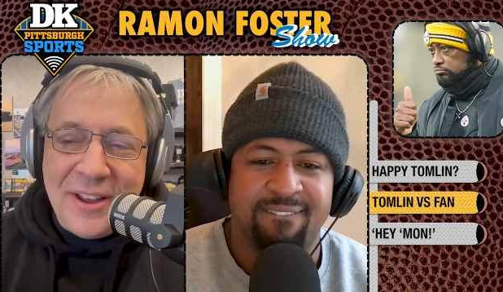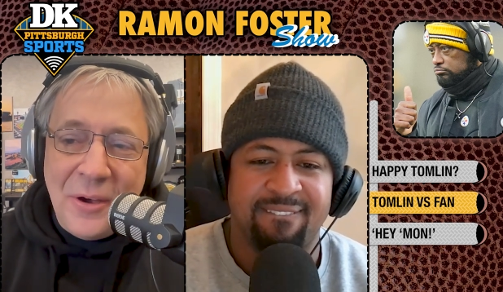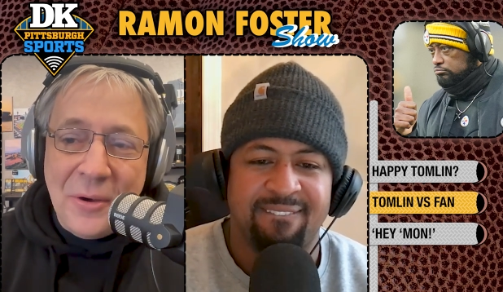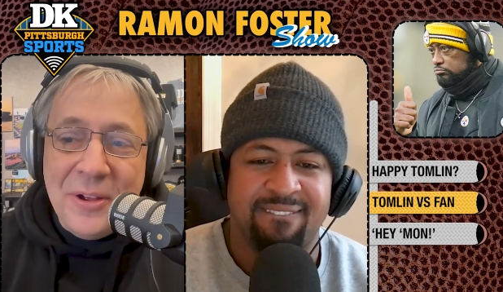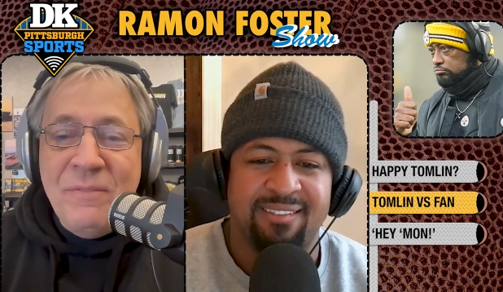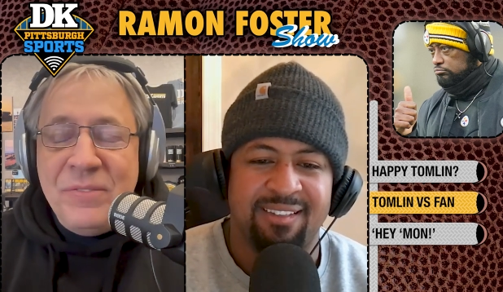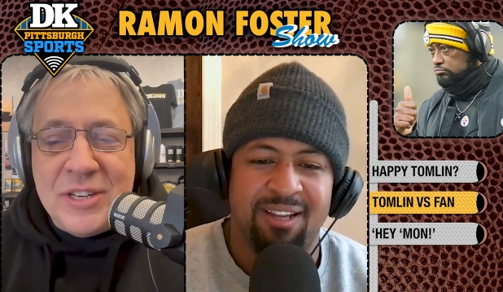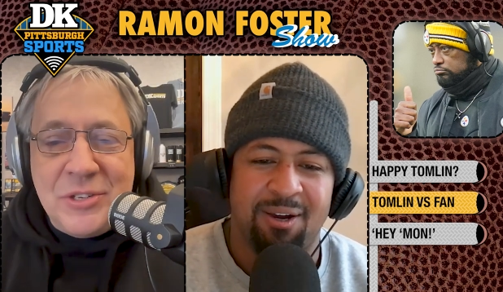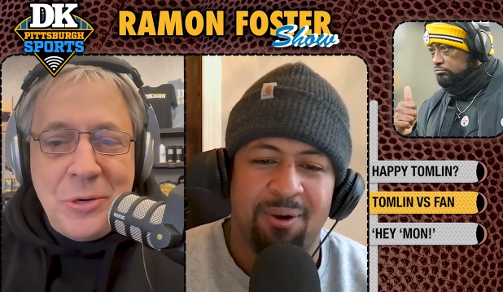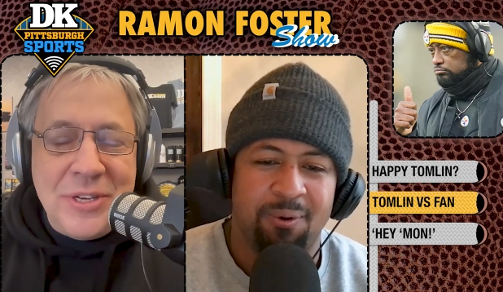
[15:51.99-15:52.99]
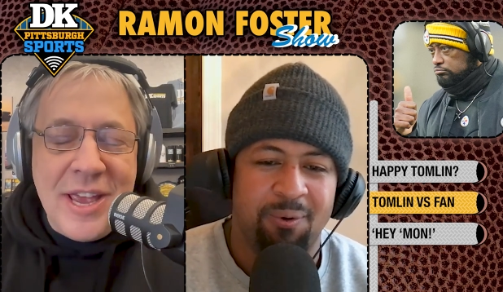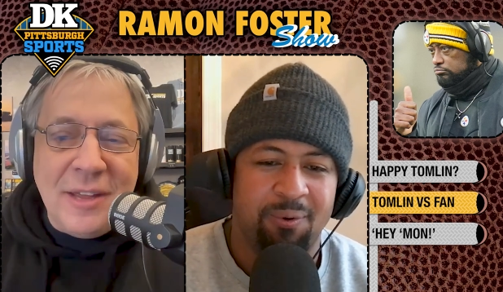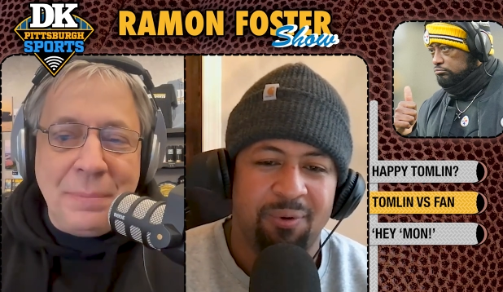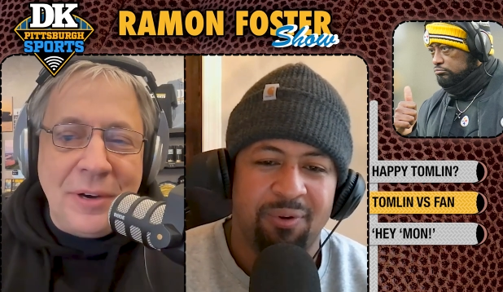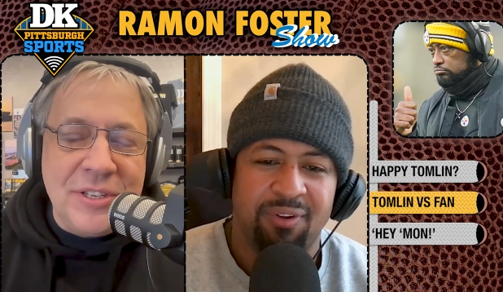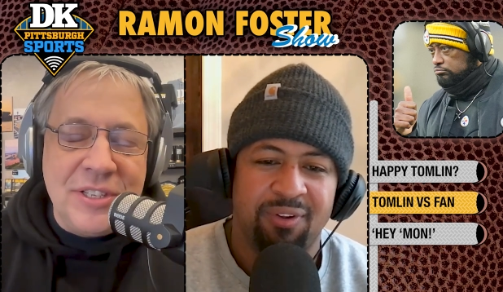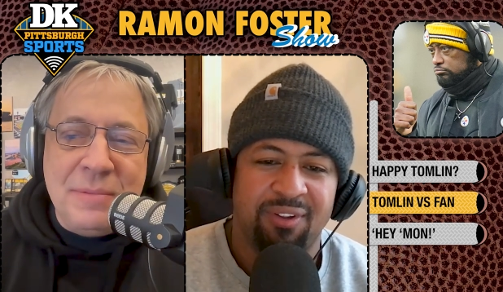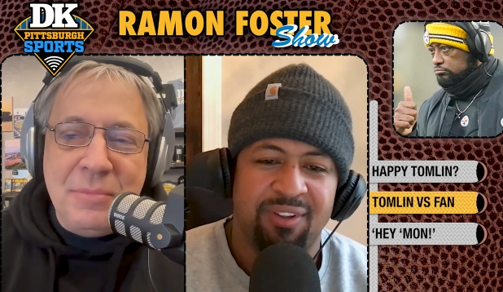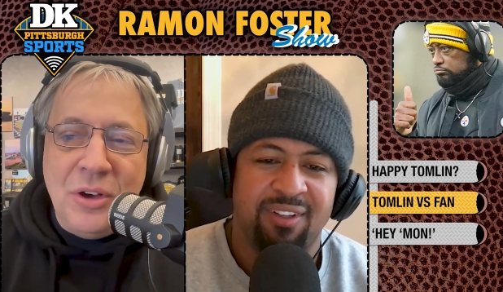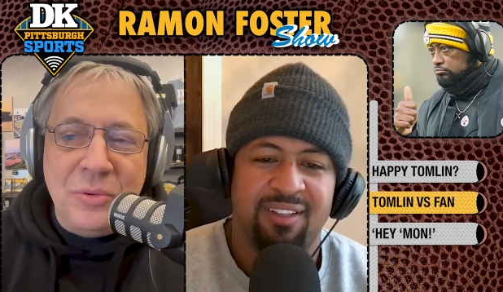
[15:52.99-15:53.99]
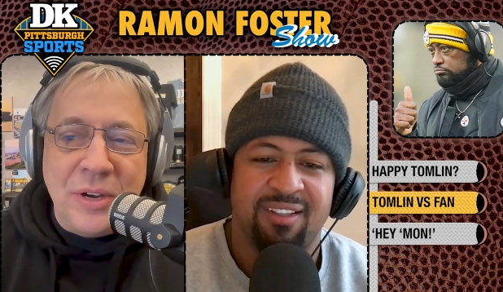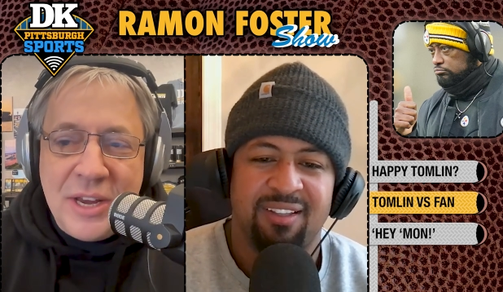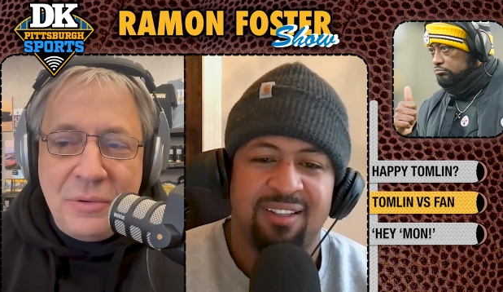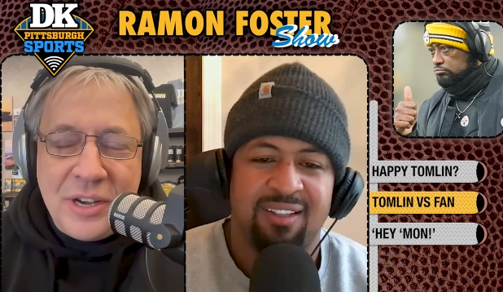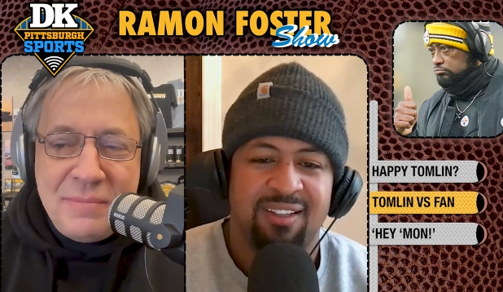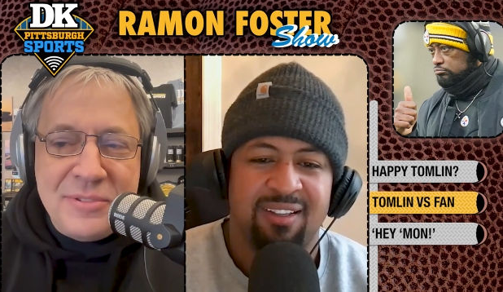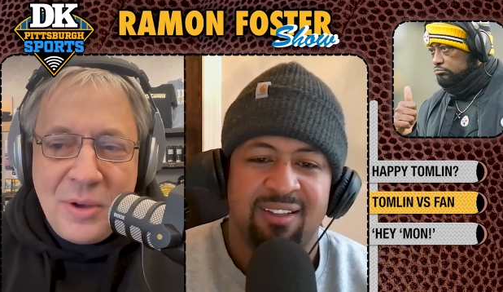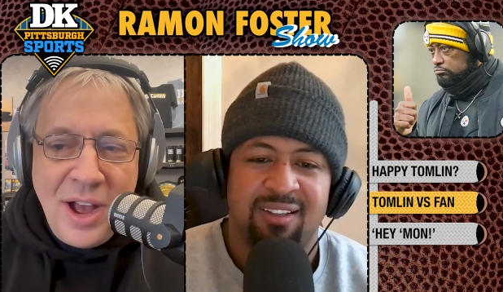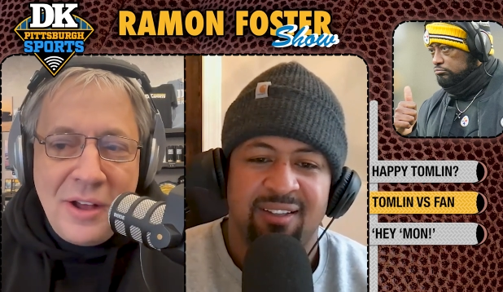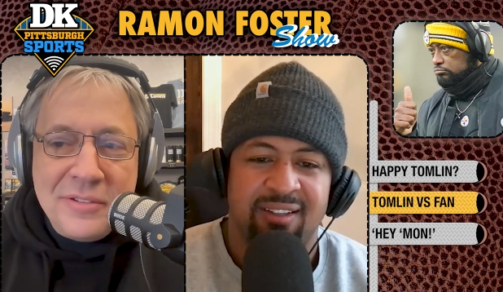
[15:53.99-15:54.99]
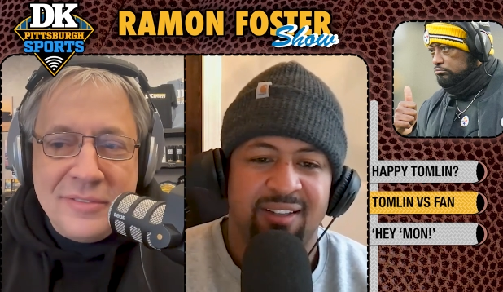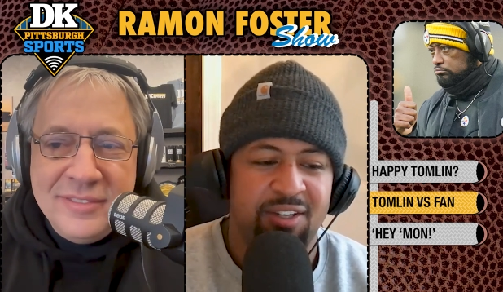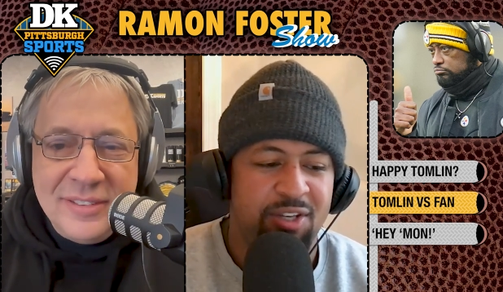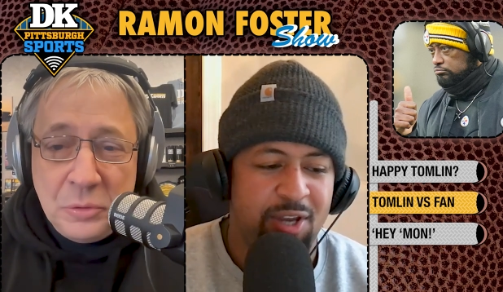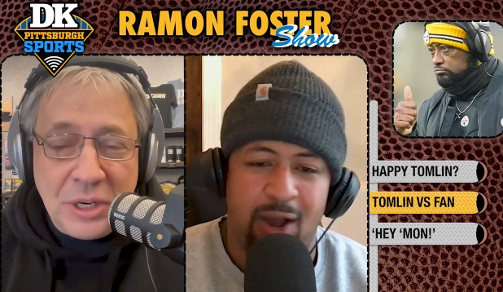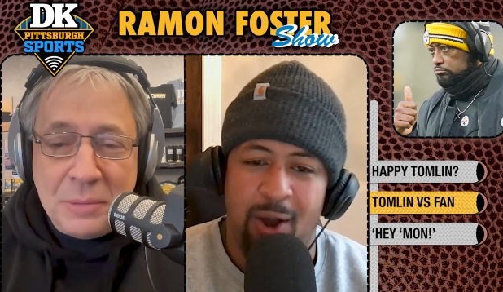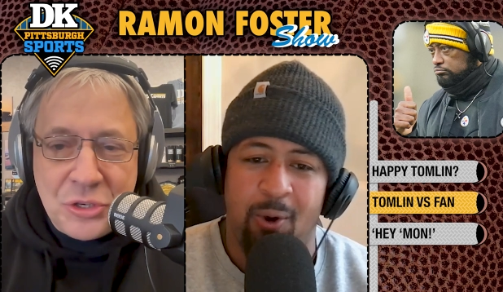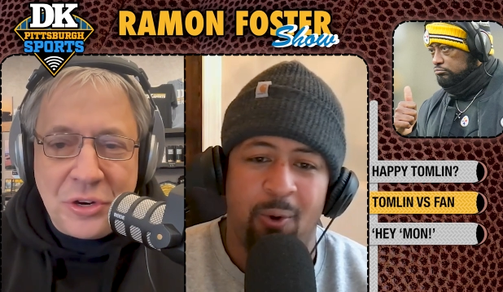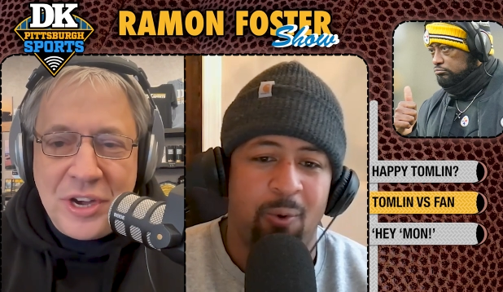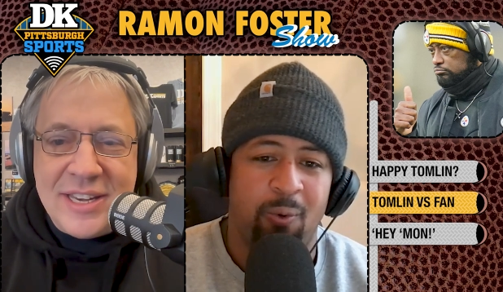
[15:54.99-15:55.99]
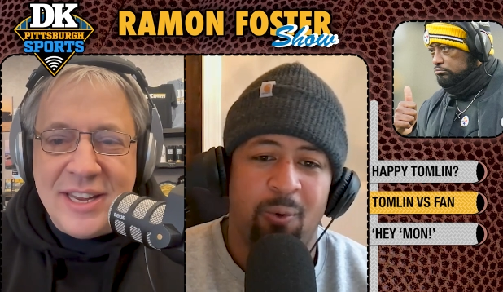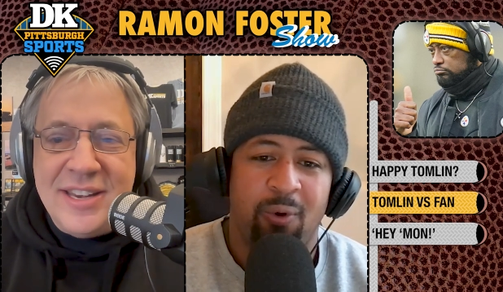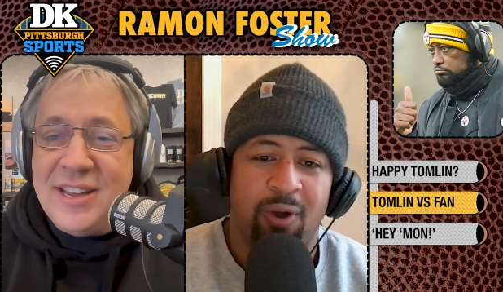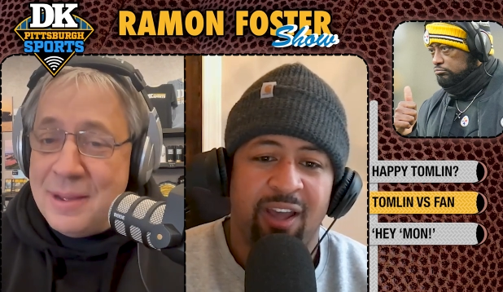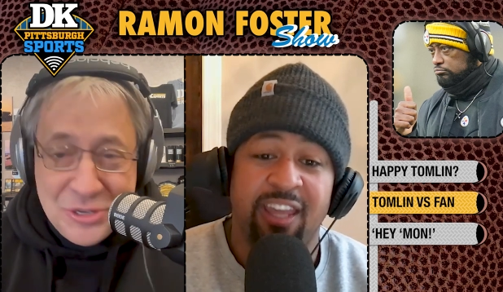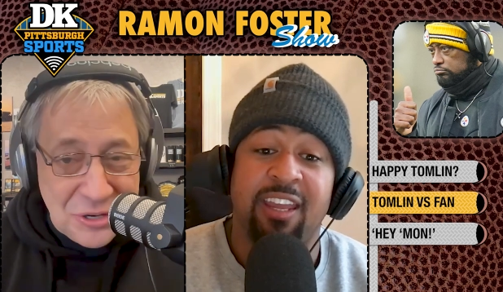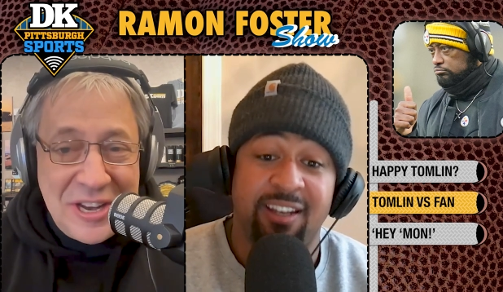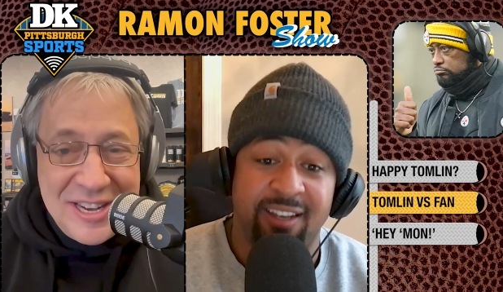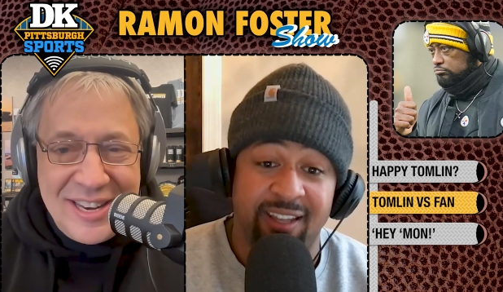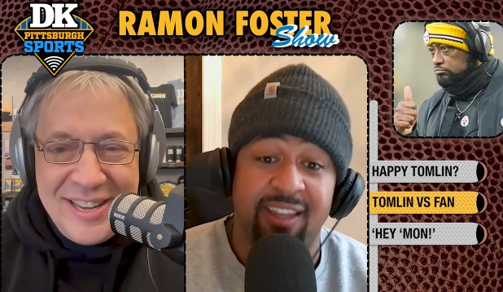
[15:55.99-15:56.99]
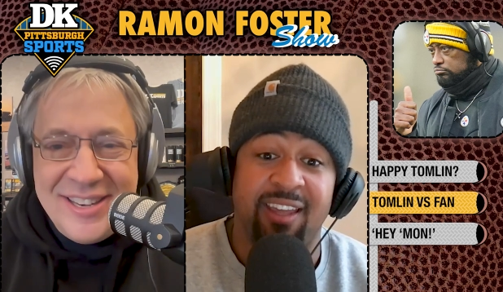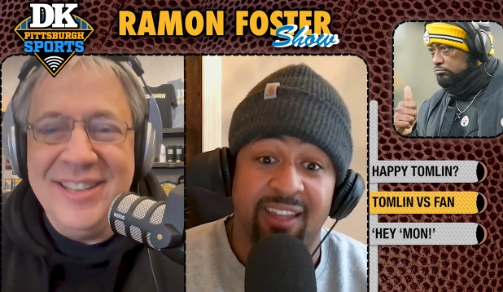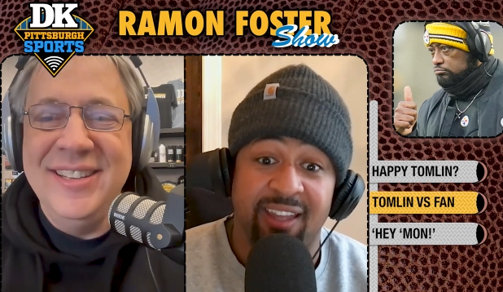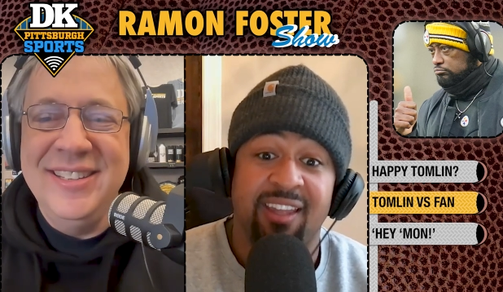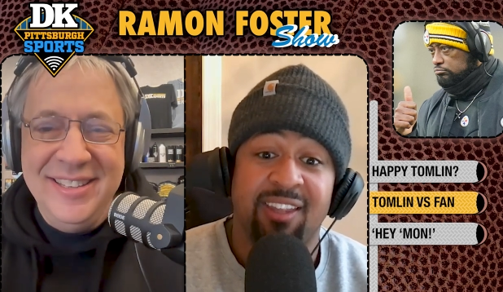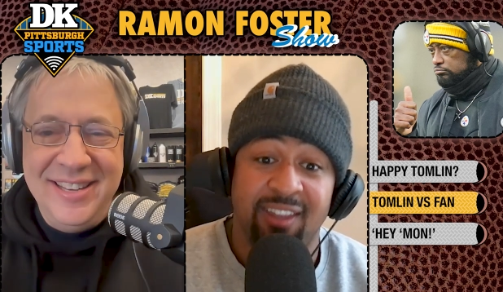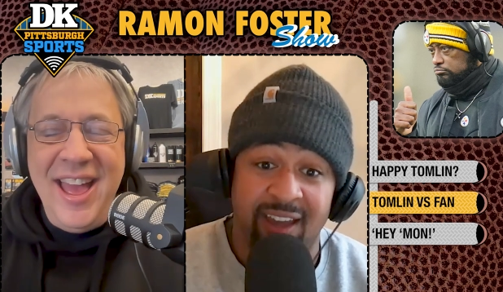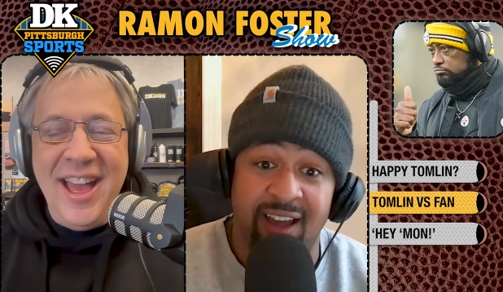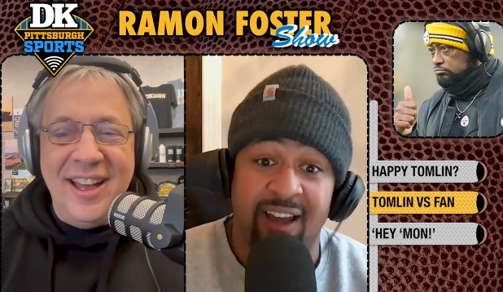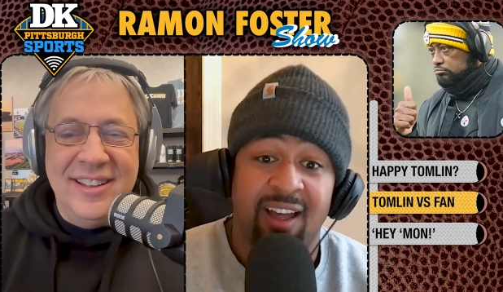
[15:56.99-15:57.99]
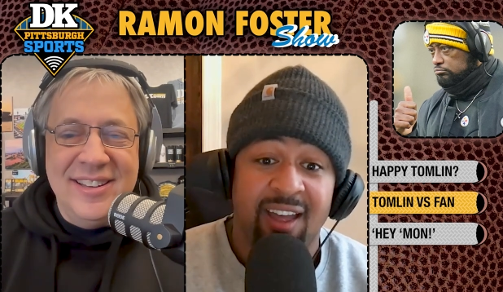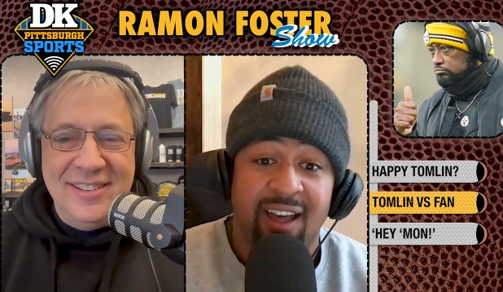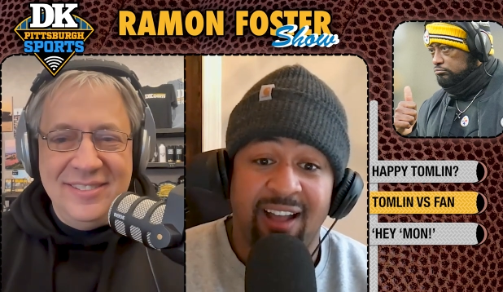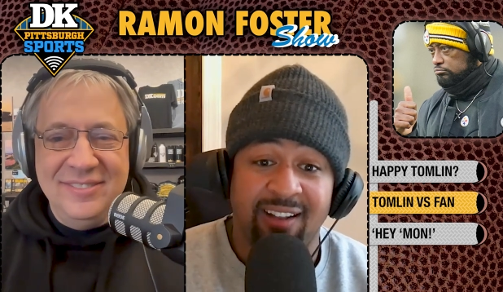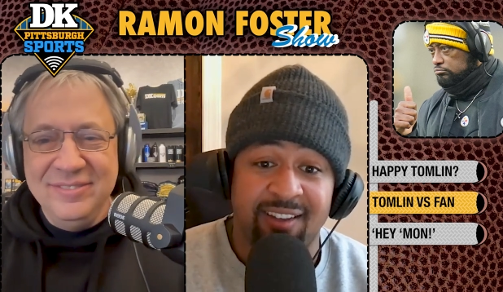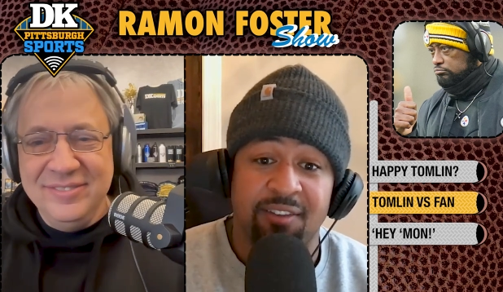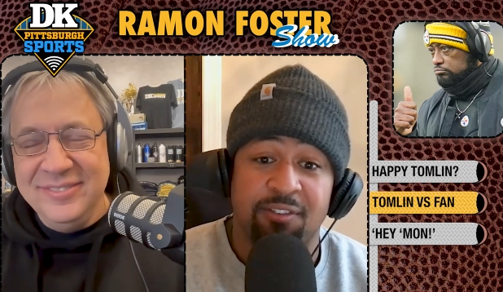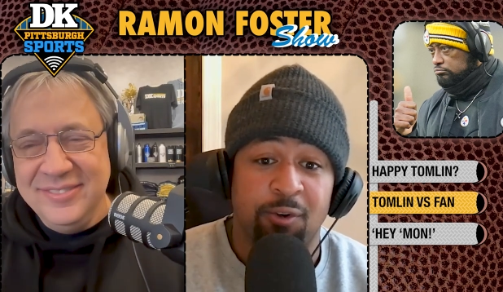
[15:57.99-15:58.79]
Speaker 1: No. Did no. you take it personally, Moan, when he reamed you out?
Speaker 2: Which no. I'm sure he did. I'm sure he, he did. did. Yeah. I tell